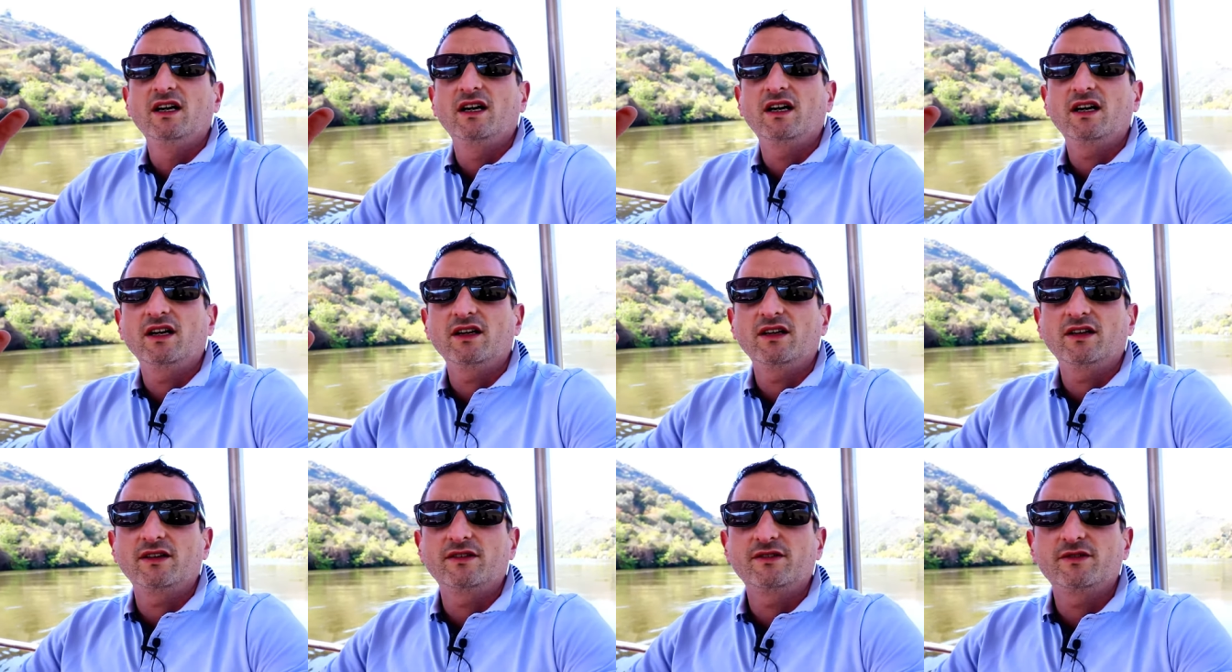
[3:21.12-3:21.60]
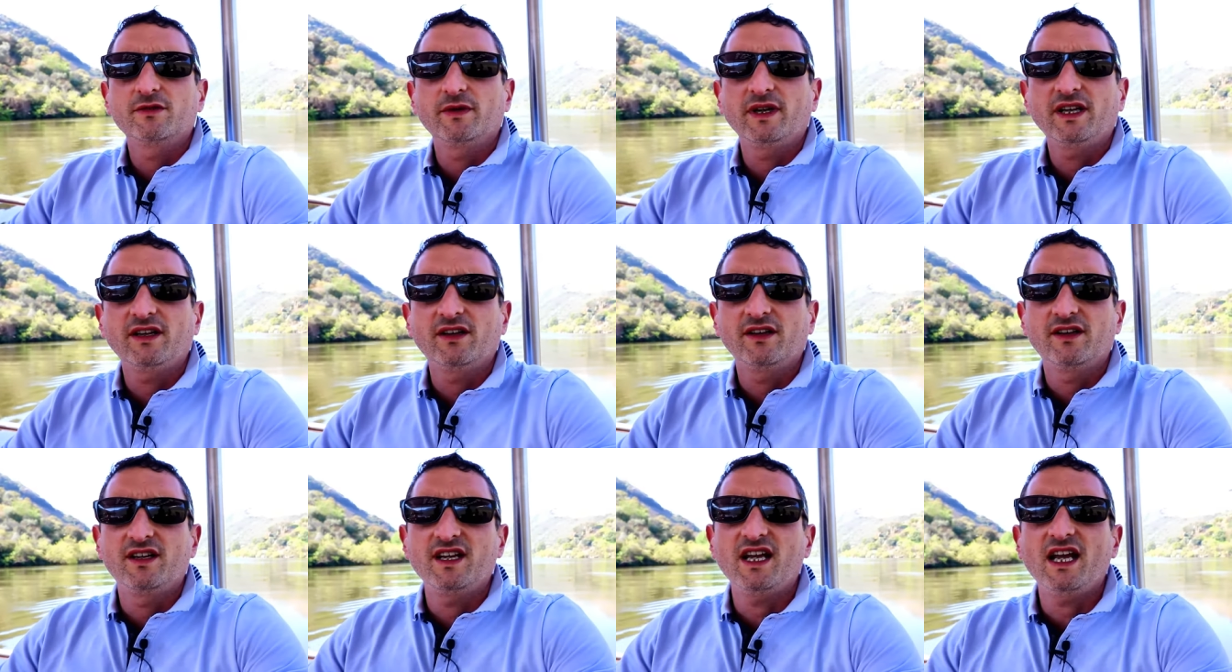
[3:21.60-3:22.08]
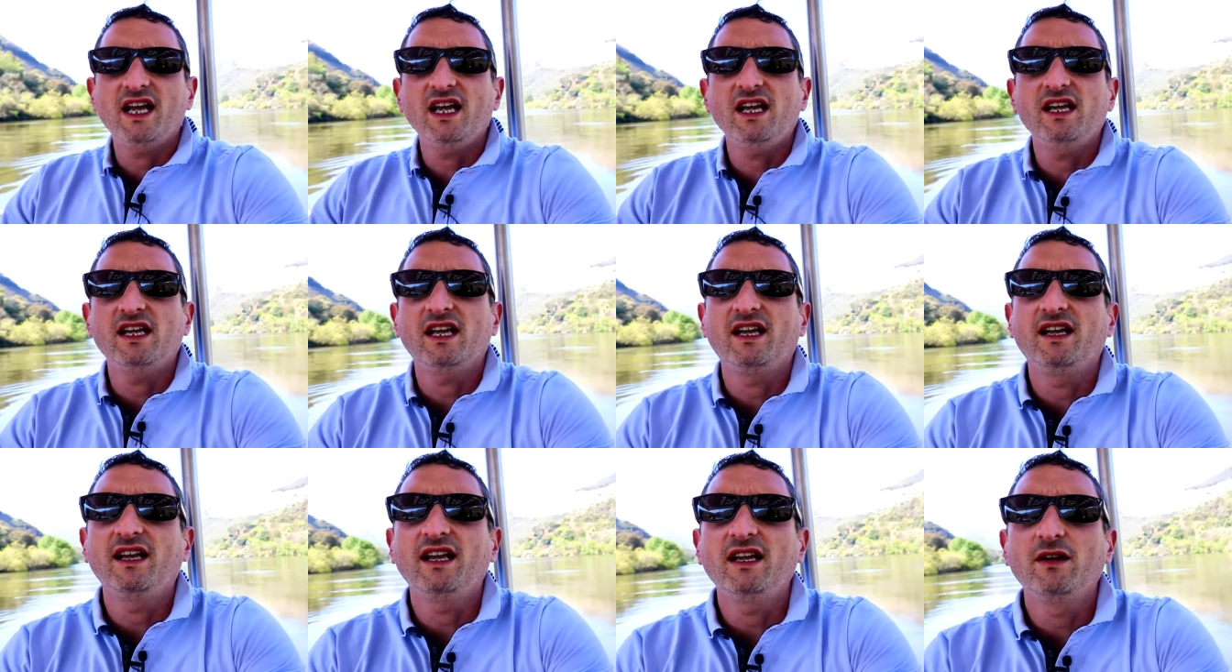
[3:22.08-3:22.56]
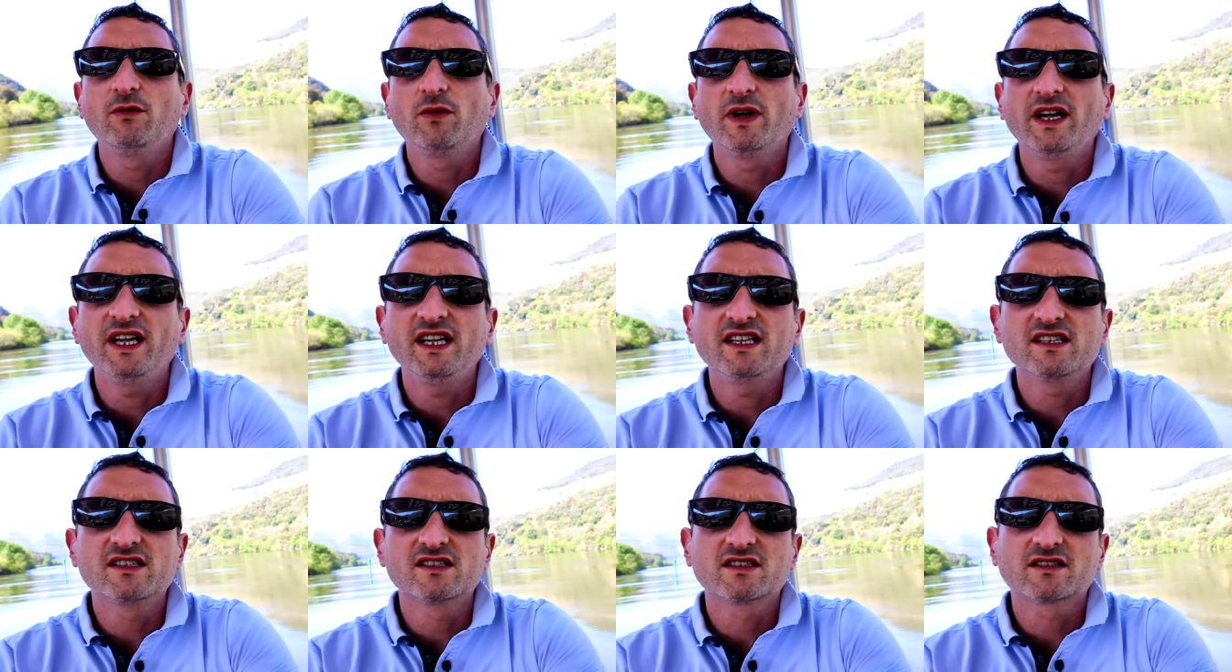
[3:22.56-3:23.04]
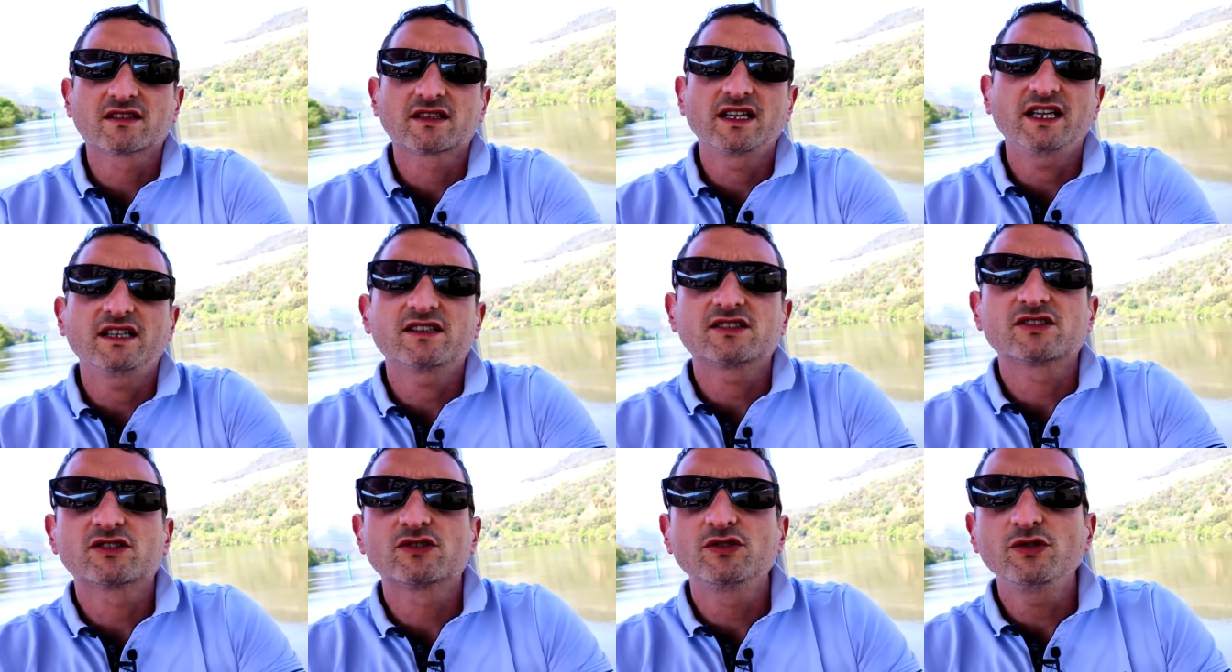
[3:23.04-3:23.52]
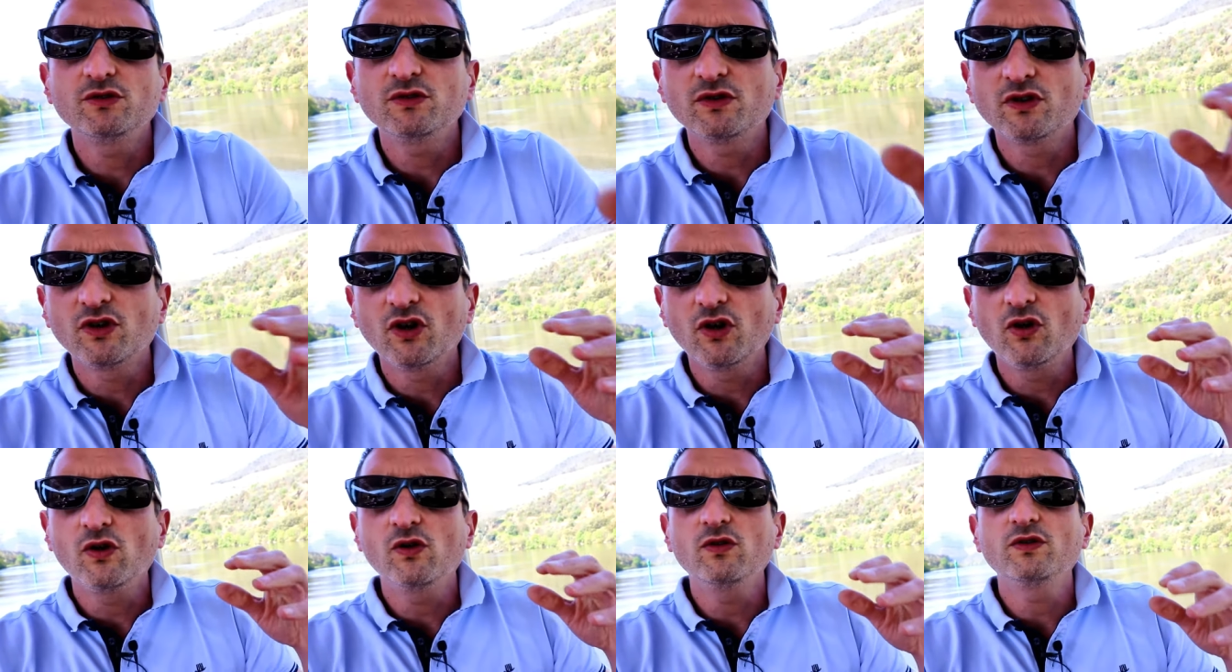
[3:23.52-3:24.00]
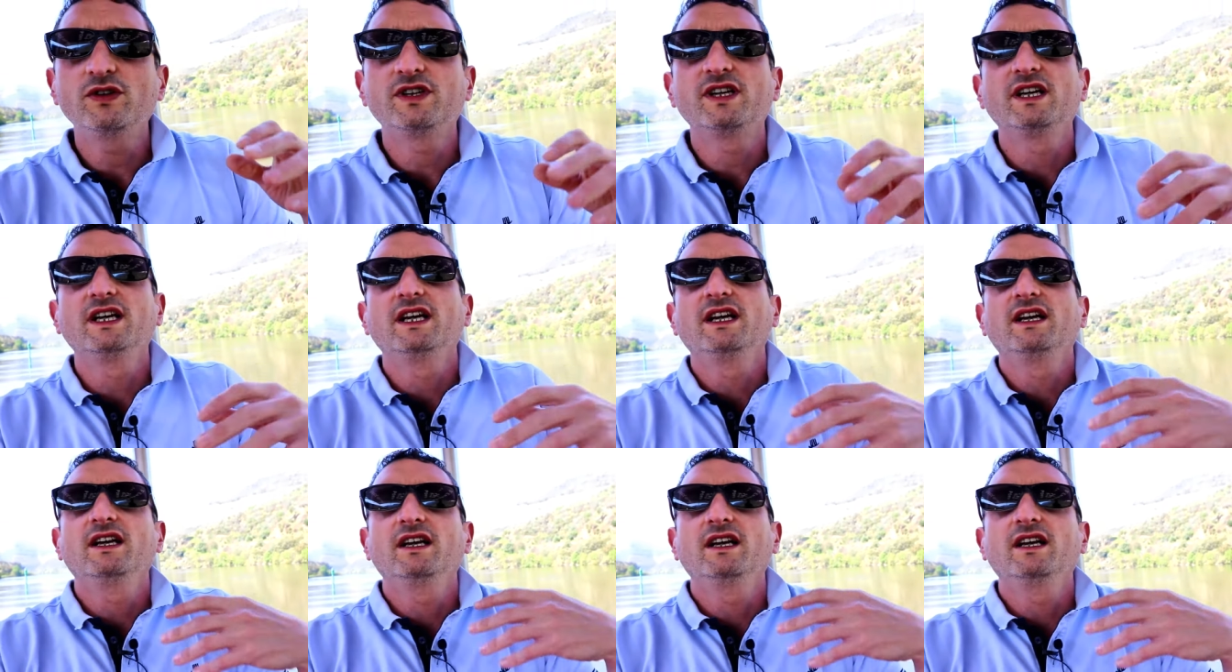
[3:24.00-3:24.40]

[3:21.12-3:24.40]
uh during the day, and then when it gets too cold,